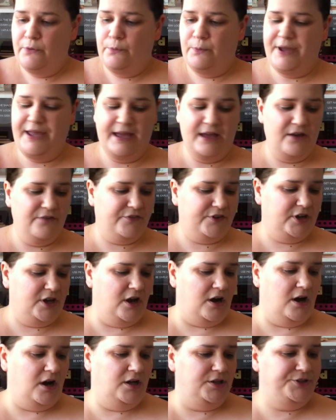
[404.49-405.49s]
We have
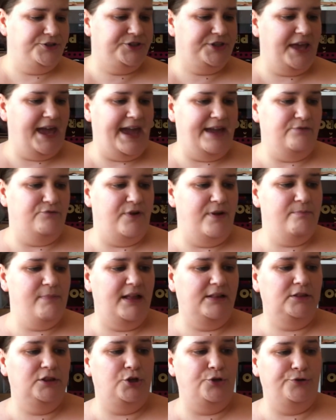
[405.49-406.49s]
got a
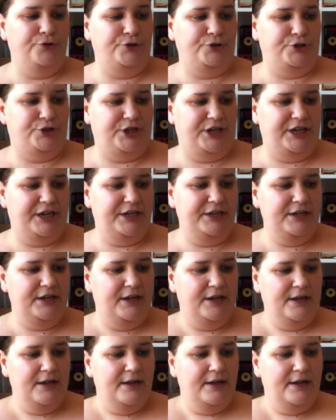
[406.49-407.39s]
Rimmel London.